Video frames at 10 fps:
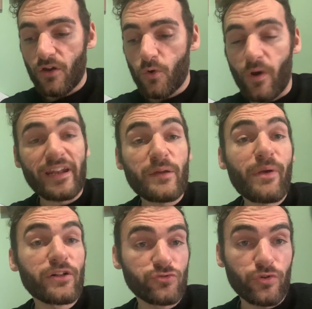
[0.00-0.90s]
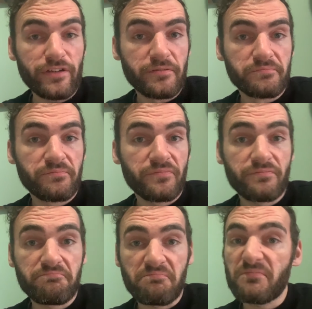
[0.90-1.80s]
chwarae pêl-droed.
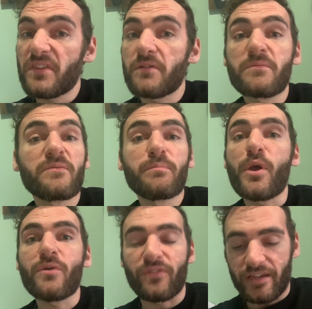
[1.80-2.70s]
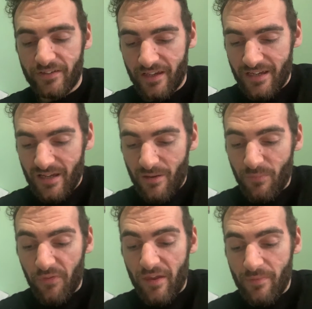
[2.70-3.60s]
Perfect.
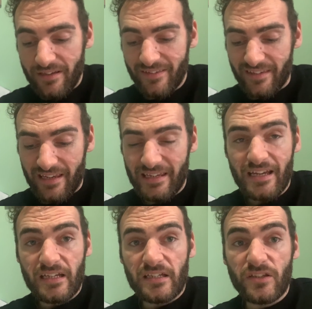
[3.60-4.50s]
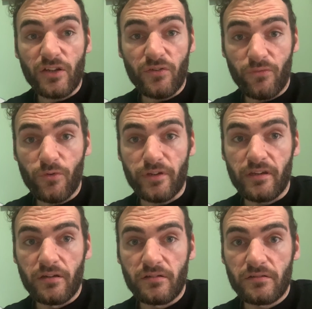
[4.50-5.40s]
But they might say, gyda phwy?
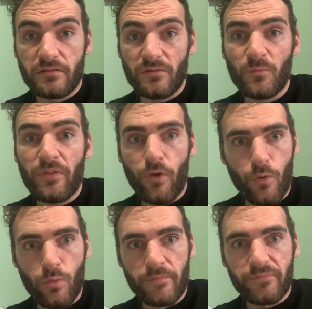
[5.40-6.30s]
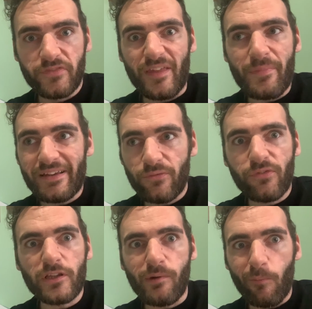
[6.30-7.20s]
With who? They might
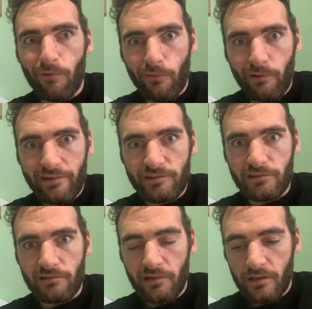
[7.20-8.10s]
follow up with a question.